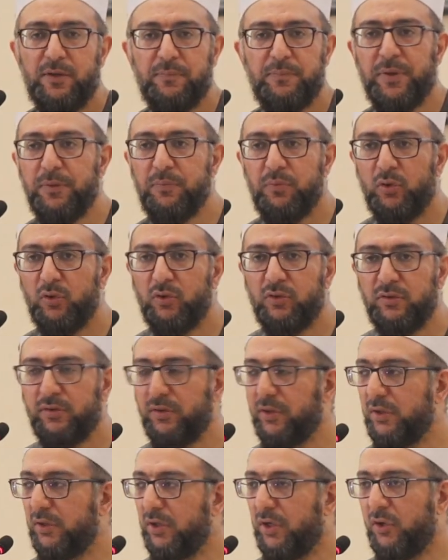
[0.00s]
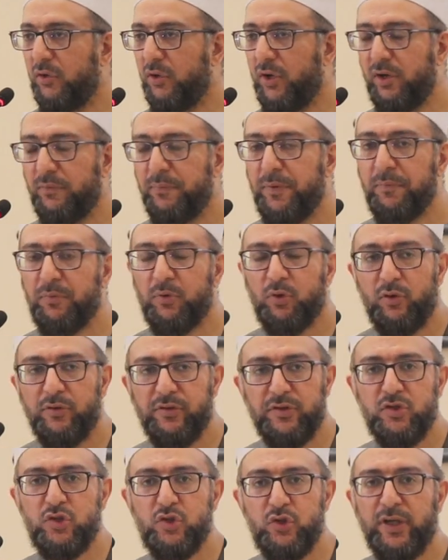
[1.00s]
people
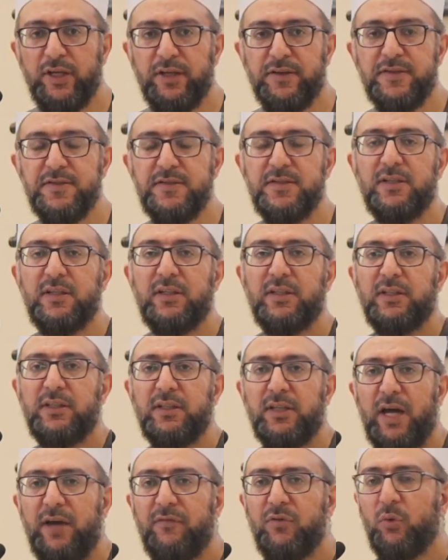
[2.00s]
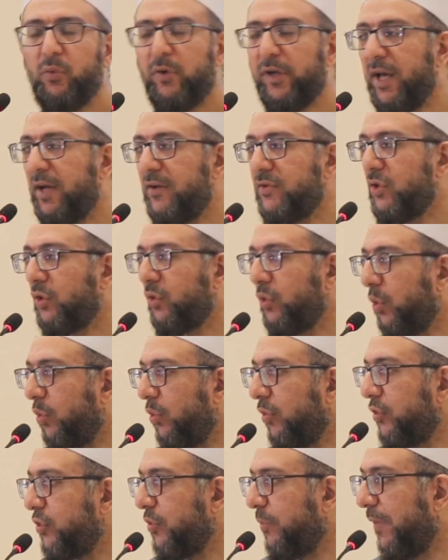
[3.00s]
on the streets. Everyone has a
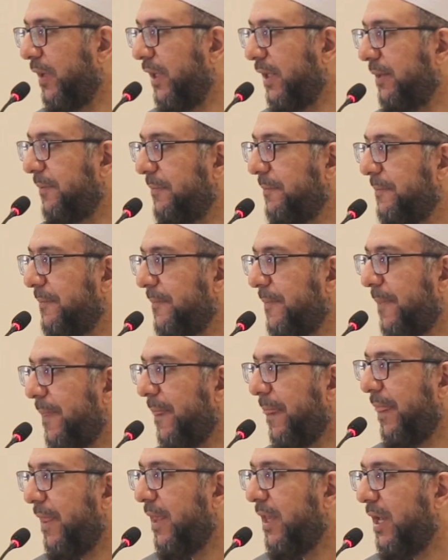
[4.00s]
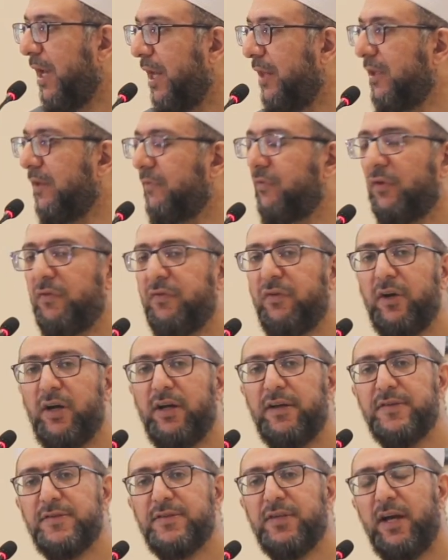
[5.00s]
role to play. And therefore for
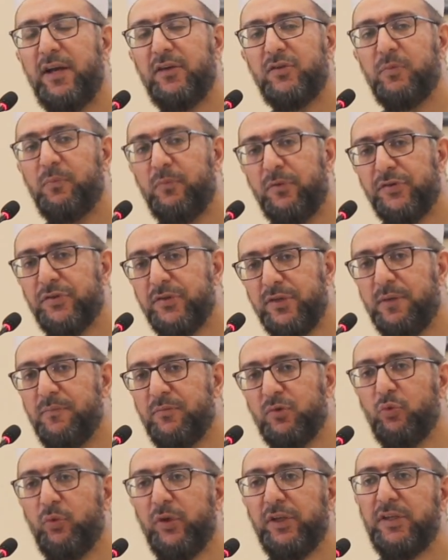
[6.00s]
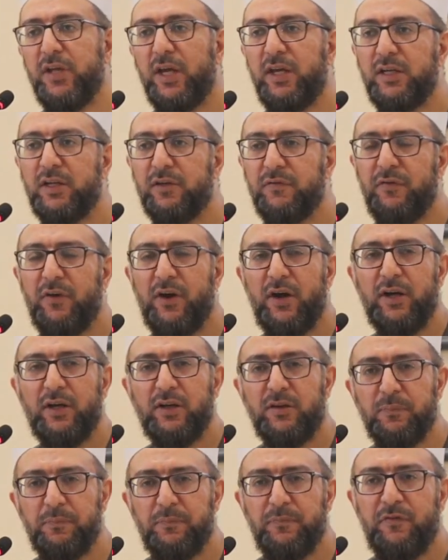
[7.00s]
us as Muslims, we take a
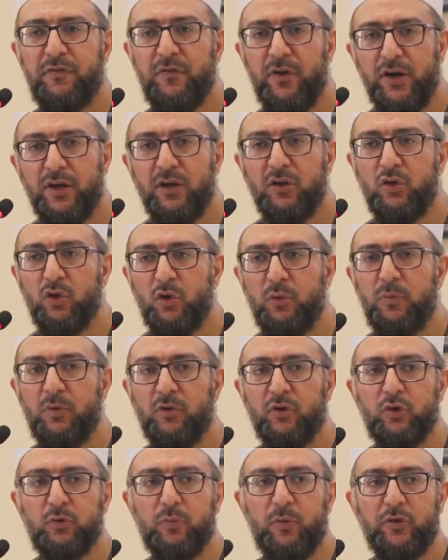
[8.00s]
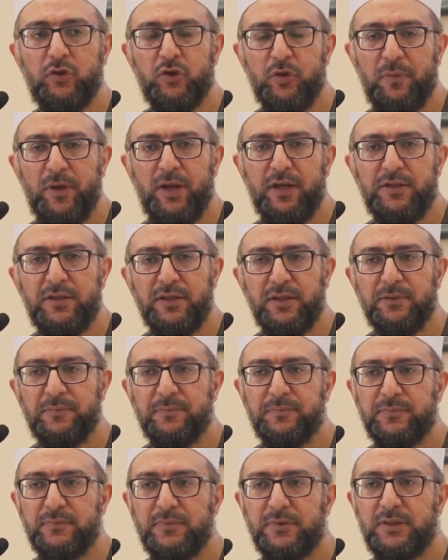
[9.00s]
very, very noble responsibility
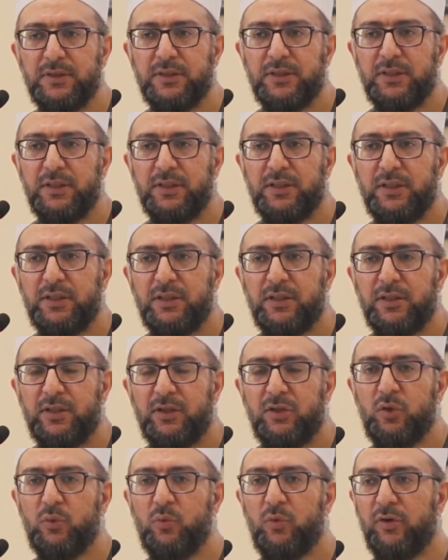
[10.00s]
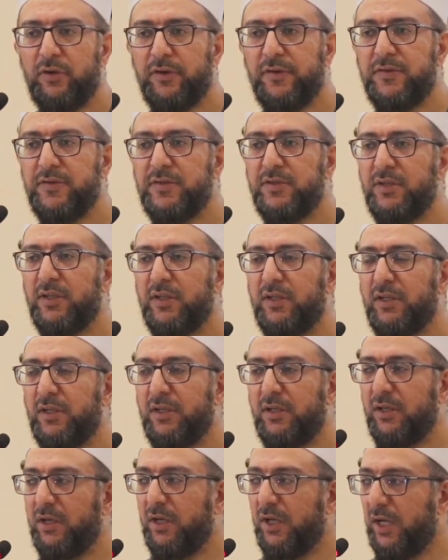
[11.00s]
towards,
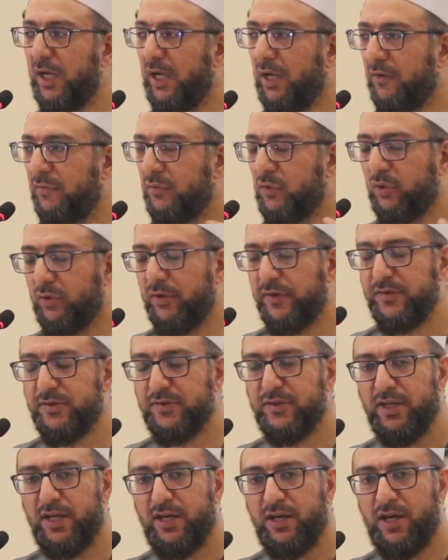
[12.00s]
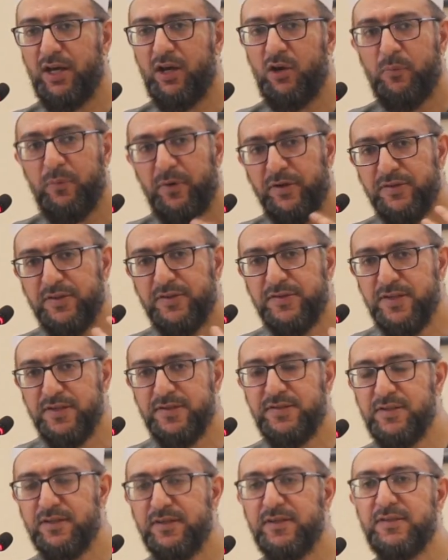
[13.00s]
of course, our brothers and
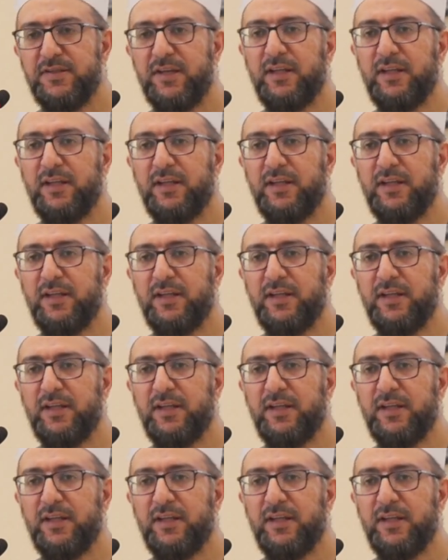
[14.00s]
sisters